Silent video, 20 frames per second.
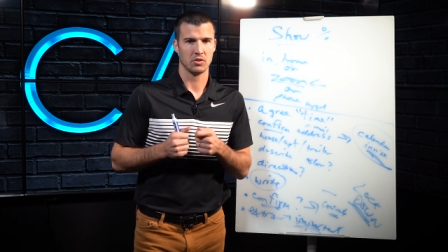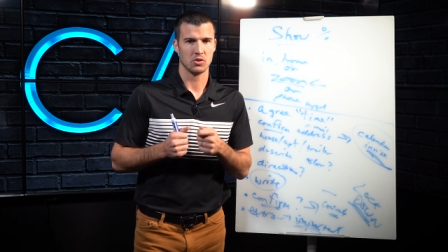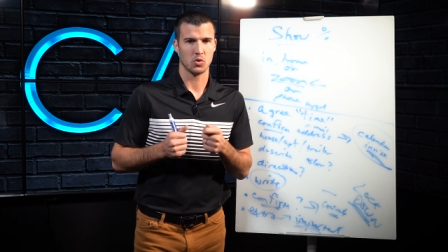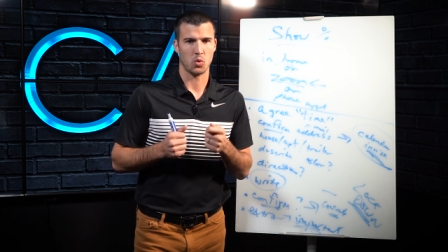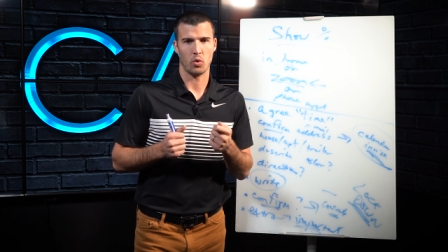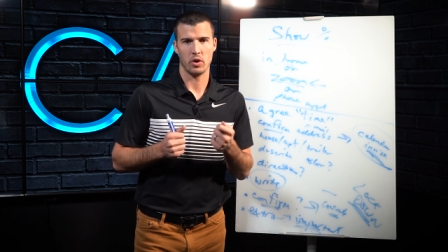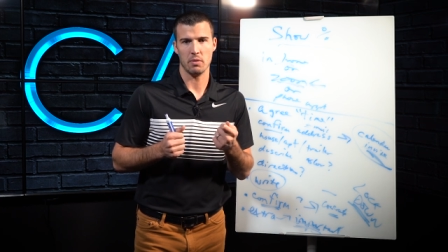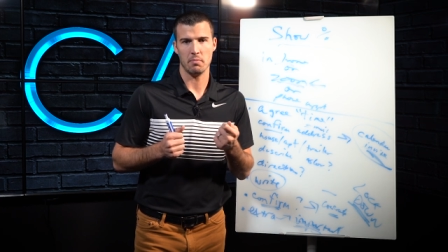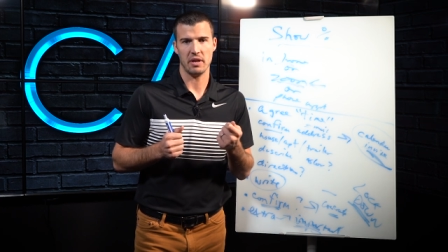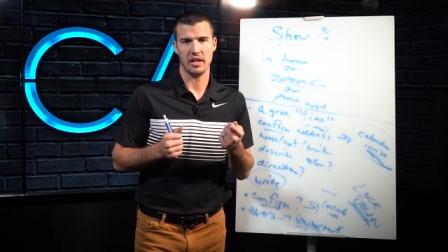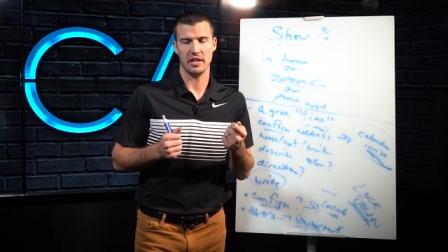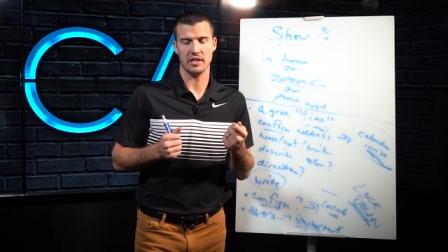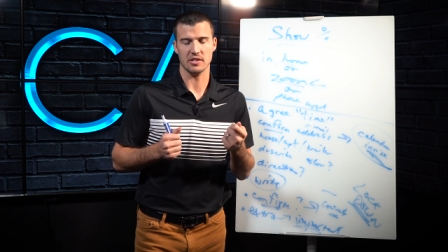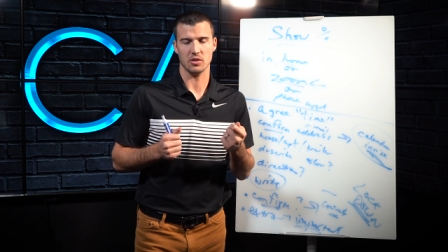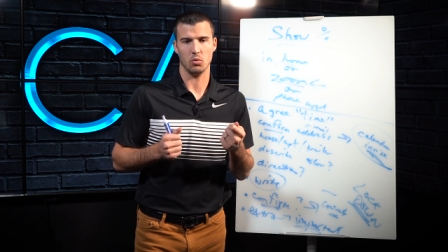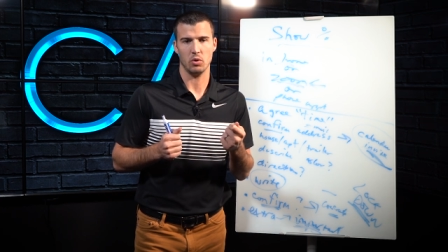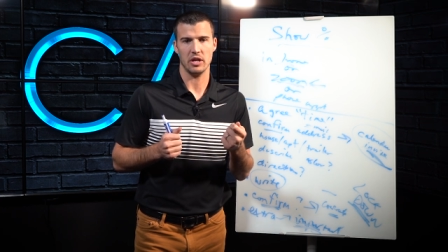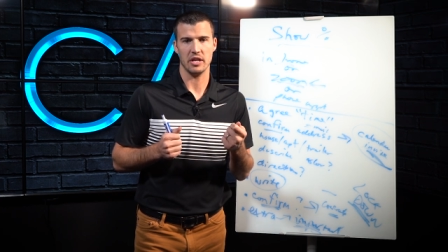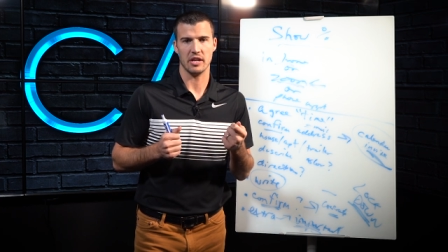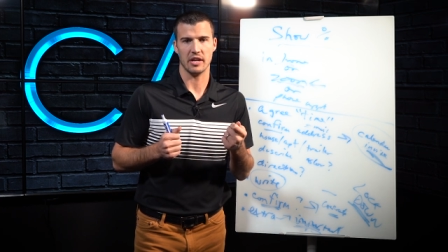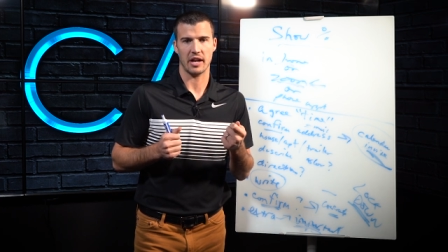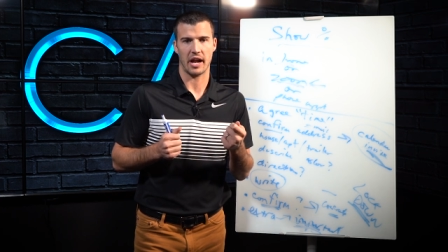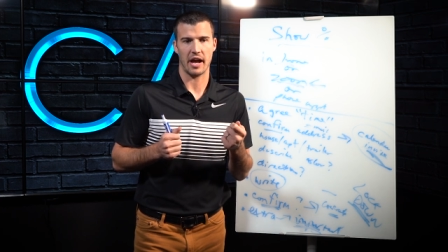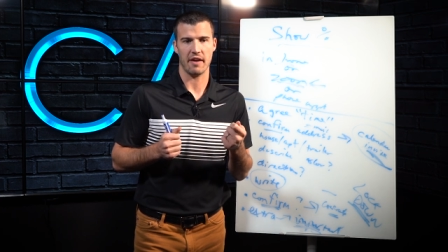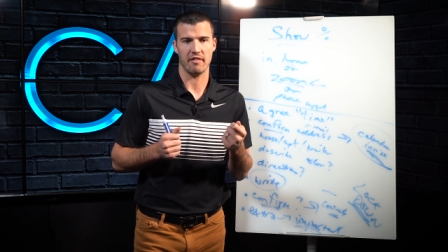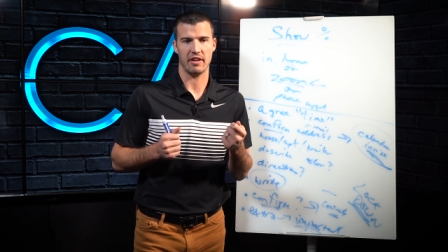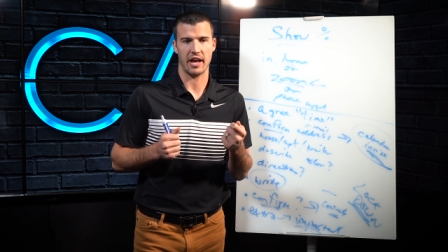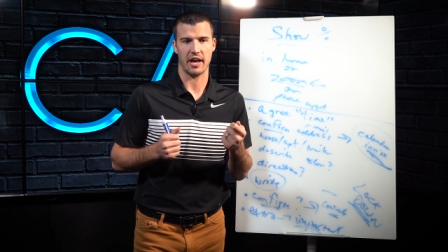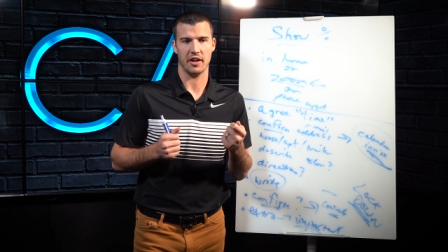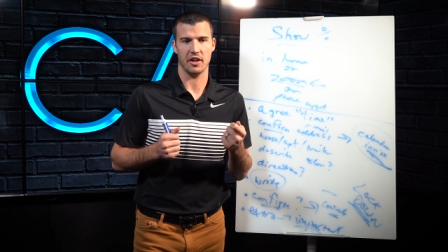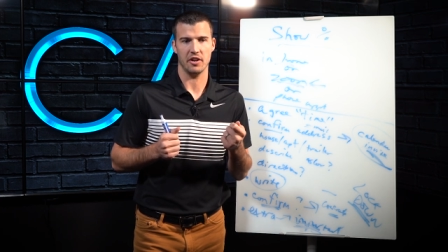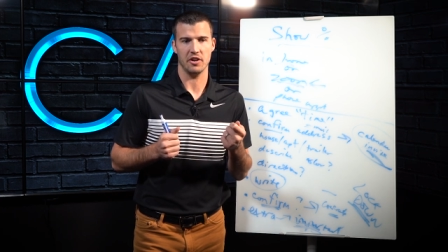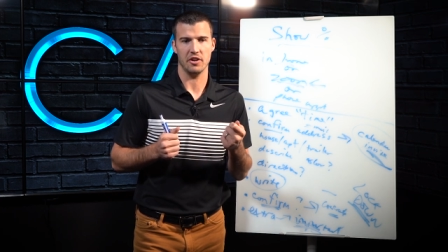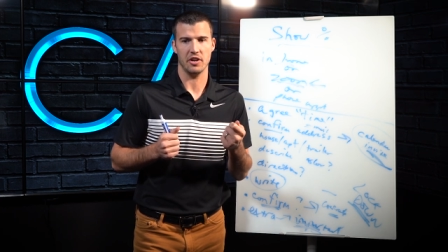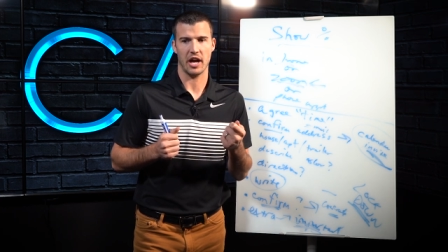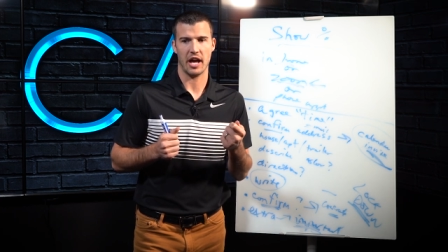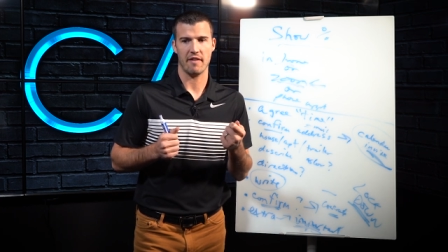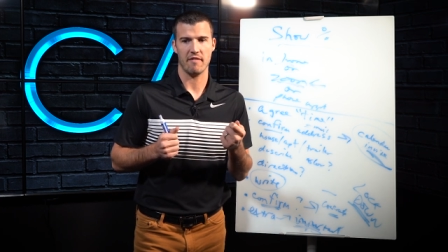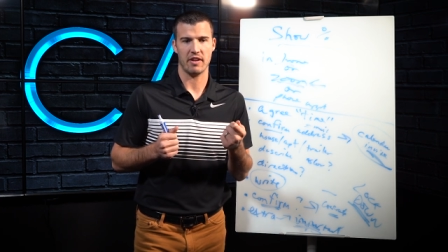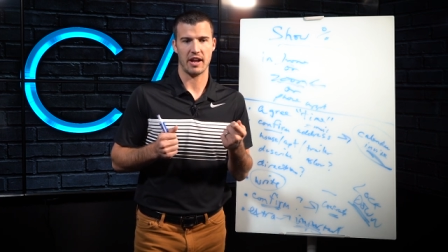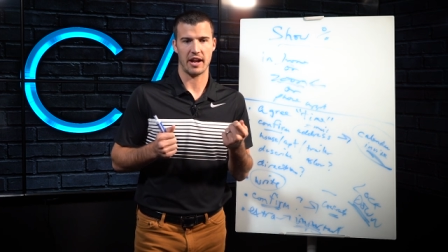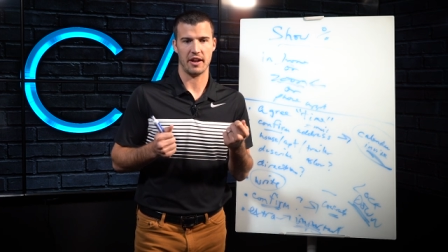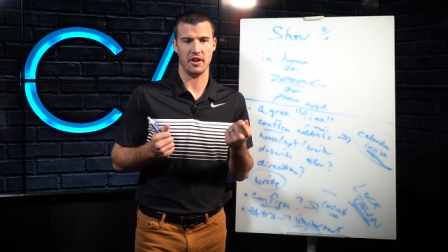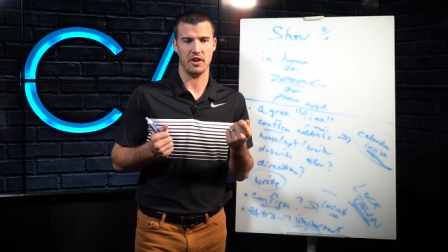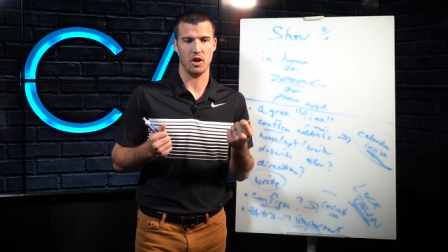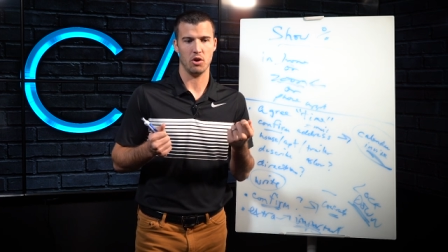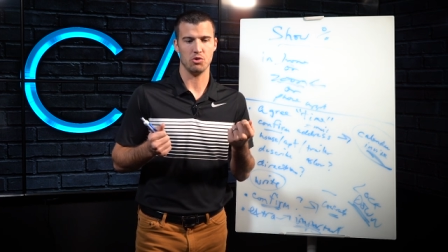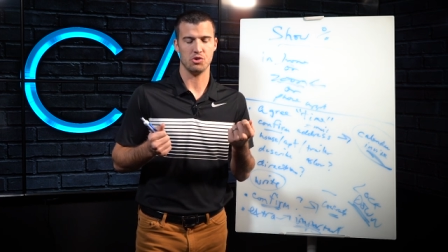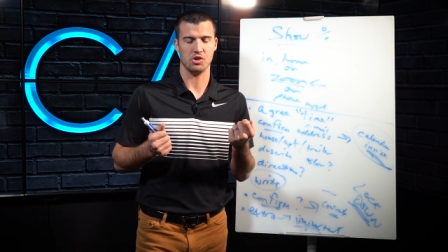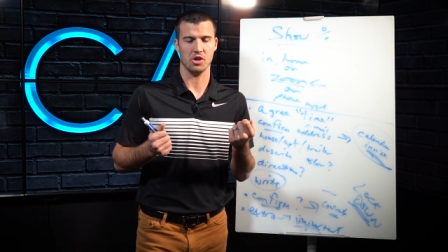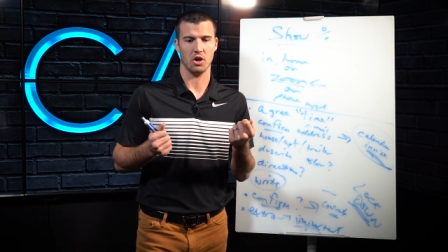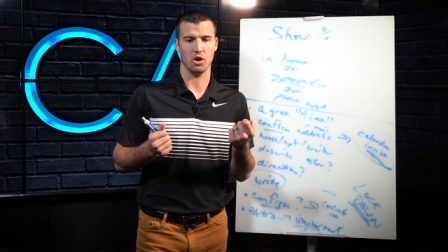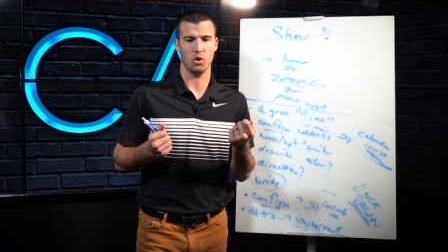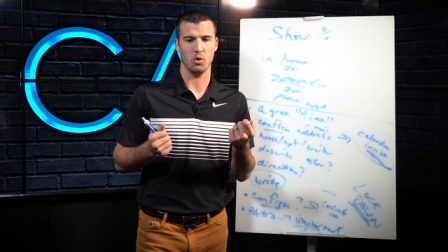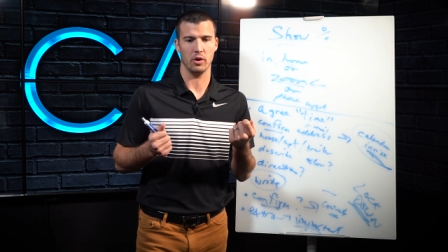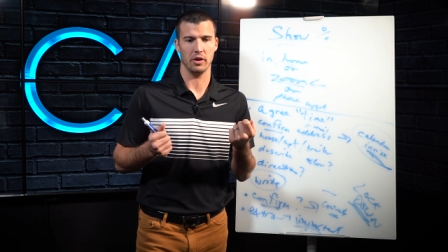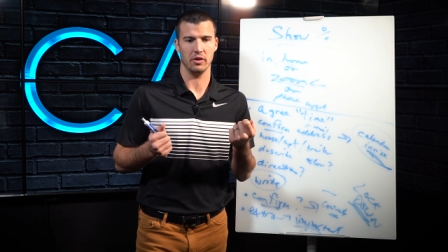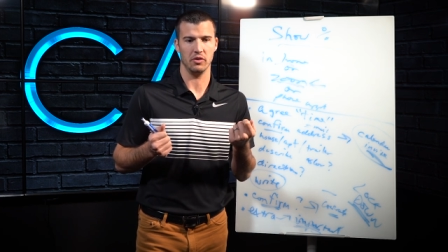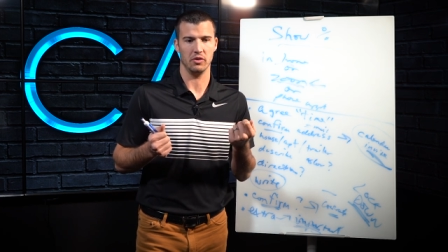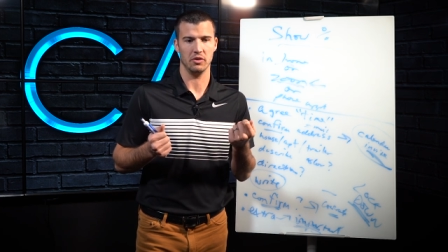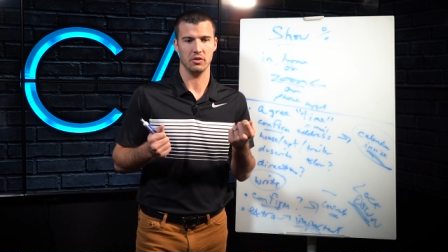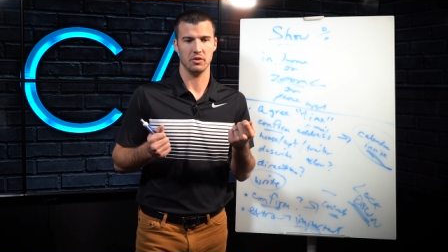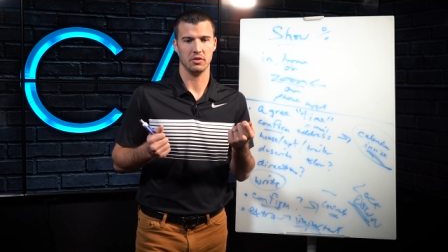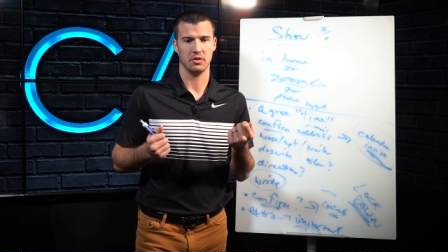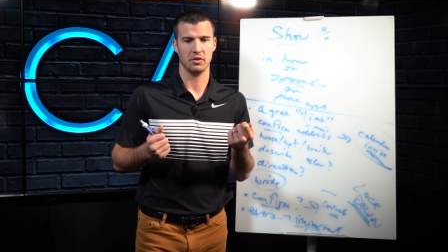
20 meetings a week, and I haven't had a no-show in